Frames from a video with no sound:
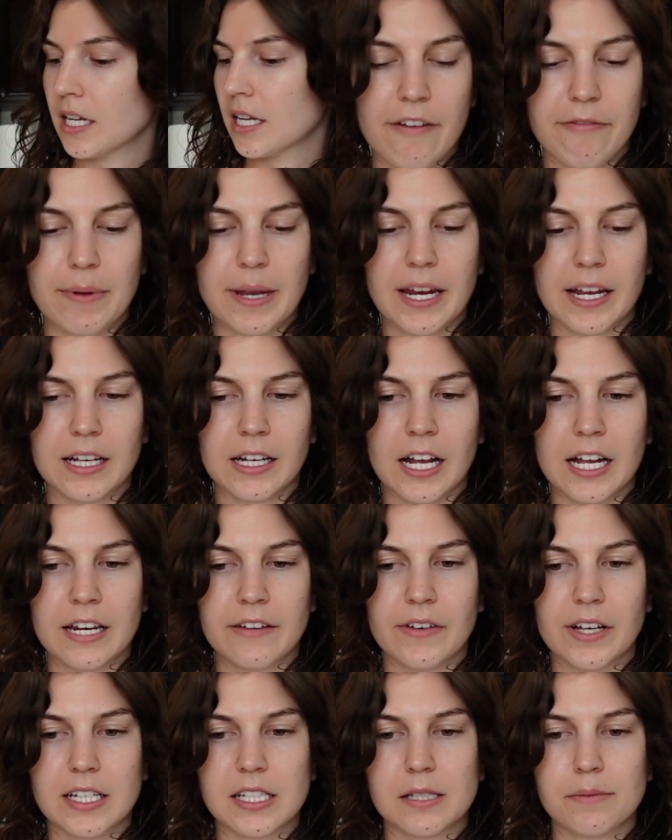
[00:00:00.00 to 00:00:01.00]
I've been kind
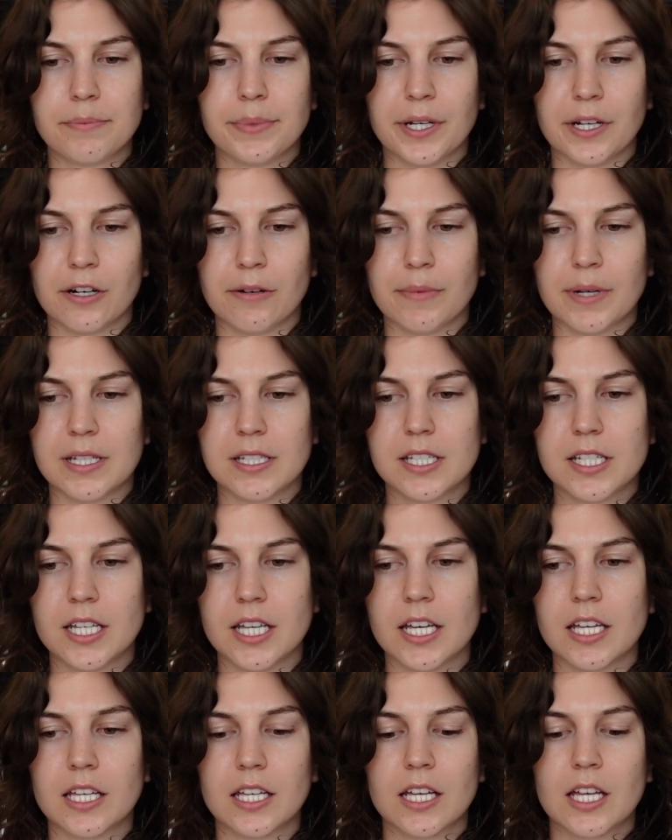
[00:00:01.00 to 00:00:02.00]
of
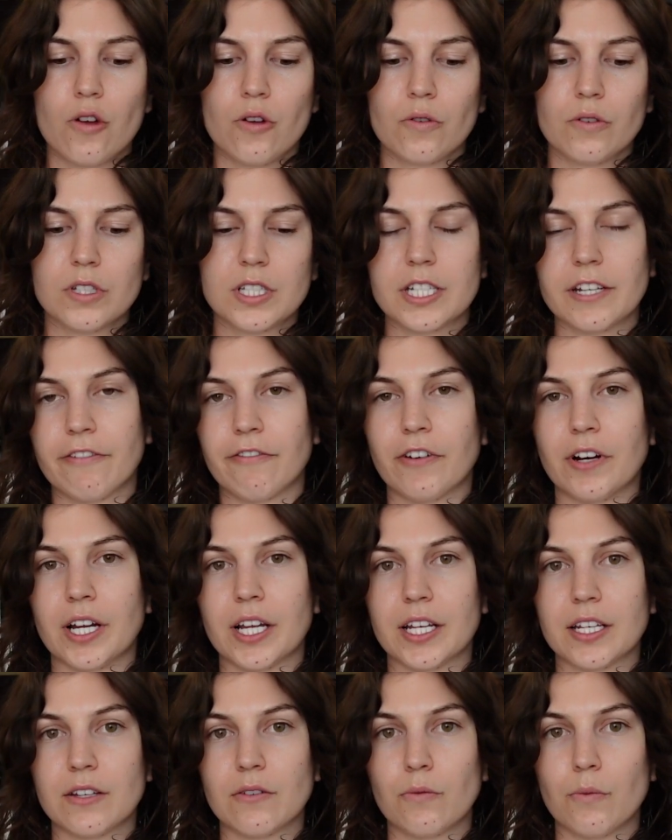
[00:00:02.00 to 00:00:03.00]
experimenting
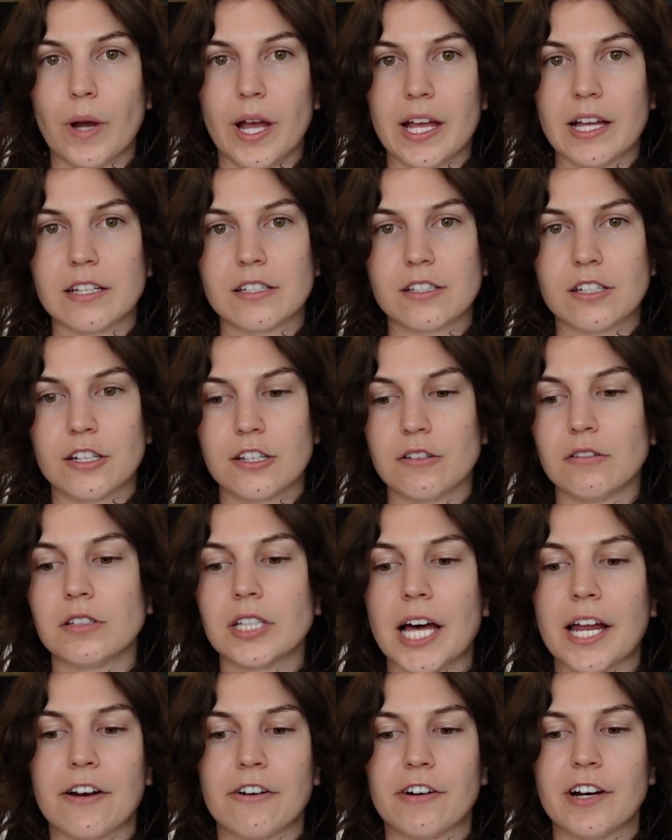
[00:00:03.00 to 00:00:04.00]
different ways to do
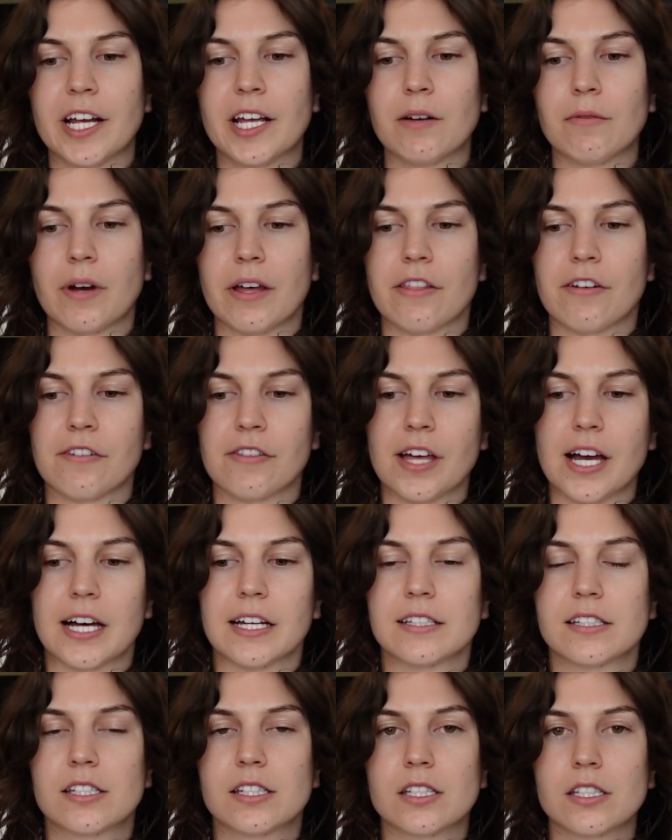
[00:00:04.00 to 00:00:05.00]
lettering, whether
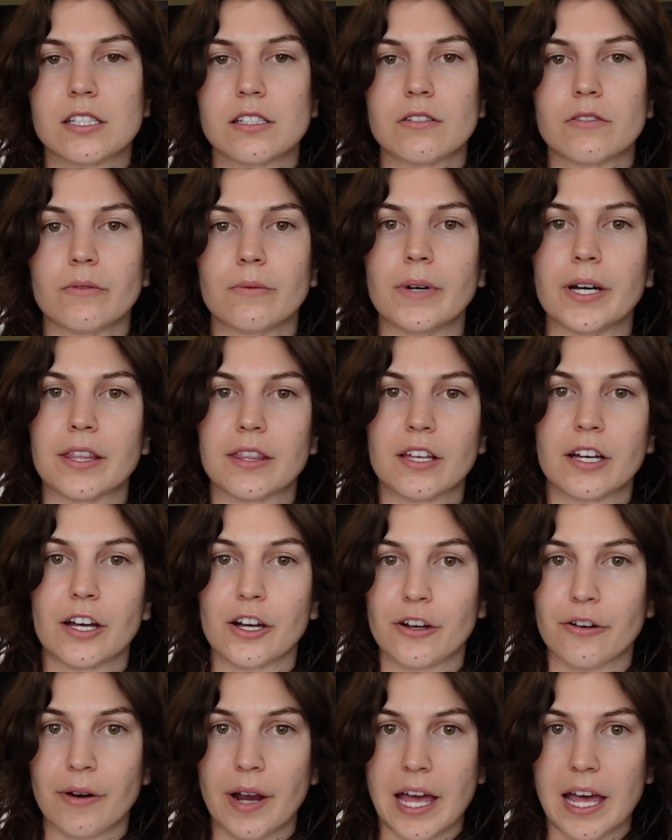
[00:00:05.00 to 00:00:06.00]
that's with a
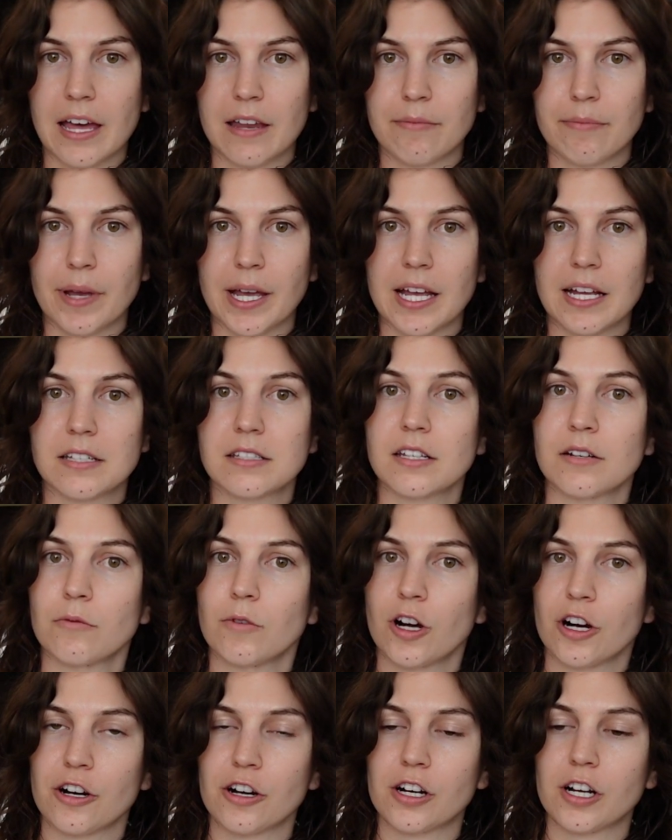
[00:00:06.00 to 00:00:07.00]
crayon base and
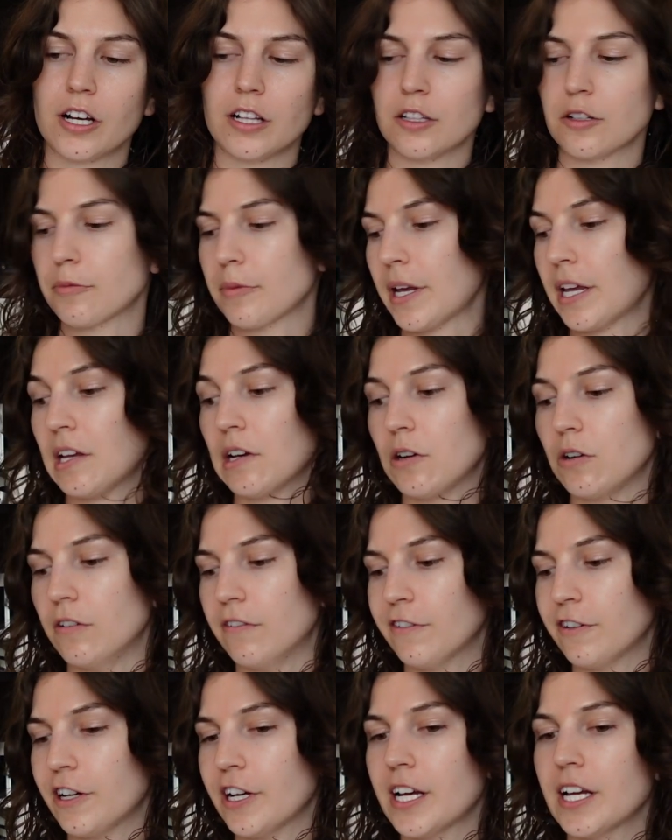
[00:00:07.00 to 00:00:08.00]
watercolor paint
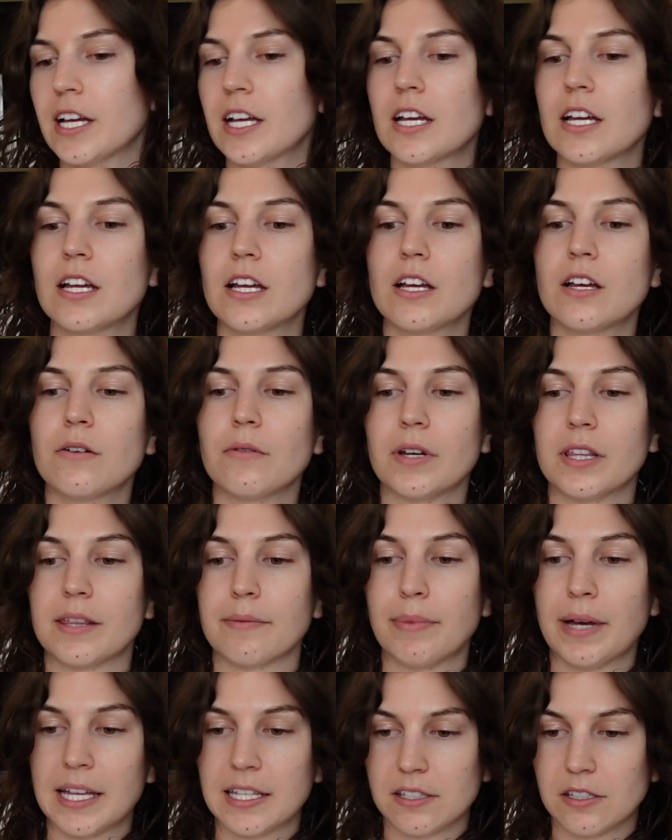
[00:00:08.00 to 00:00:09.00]
over it, with a
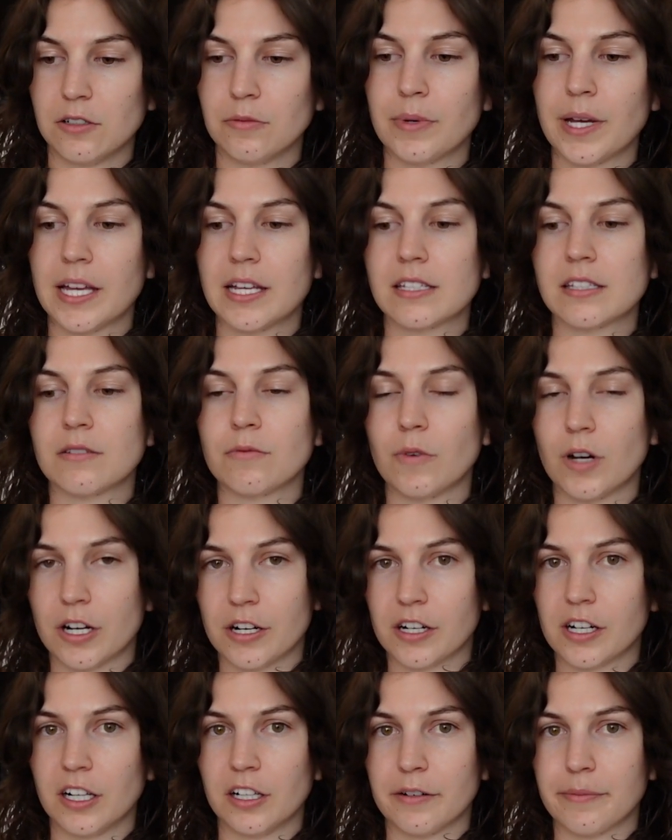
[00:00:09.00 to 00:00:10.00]
pencil base and
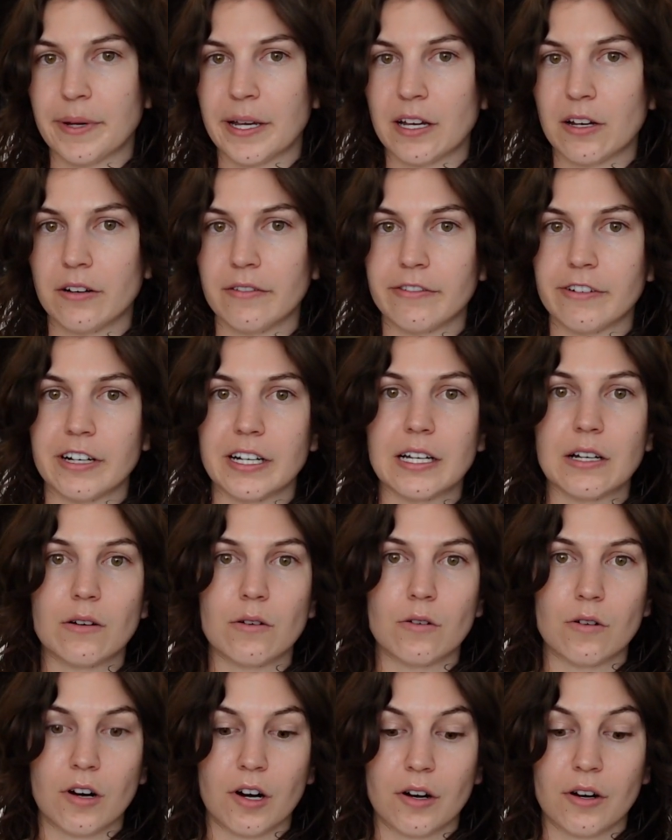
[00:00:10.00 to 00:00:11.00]
watercolor paint over it,
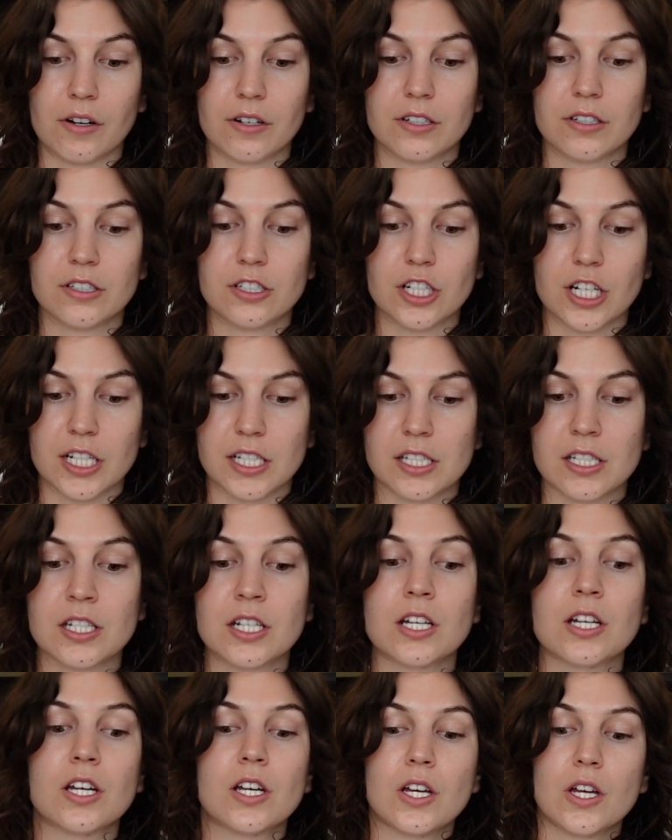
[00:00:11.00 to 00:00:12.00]
or just